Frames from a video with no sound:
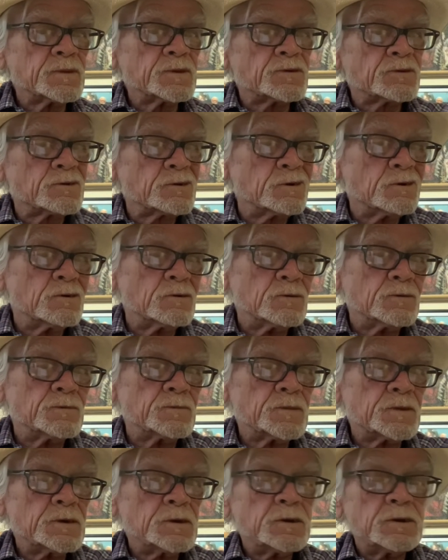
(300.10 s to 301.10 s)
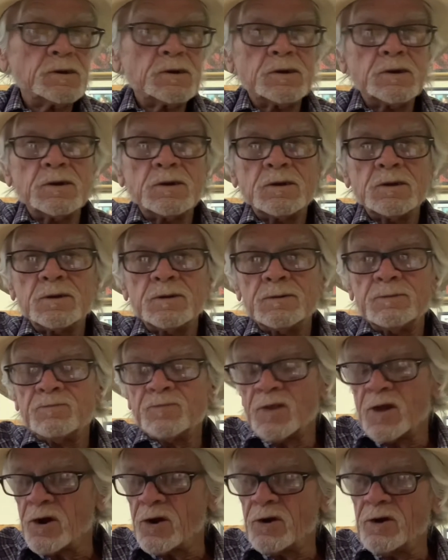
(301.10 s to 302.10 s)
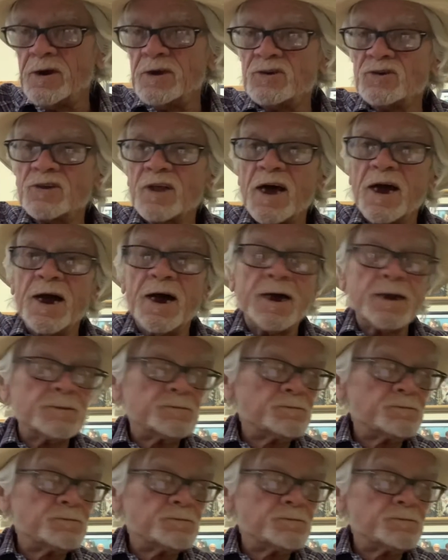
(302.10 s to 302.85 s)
So there is that,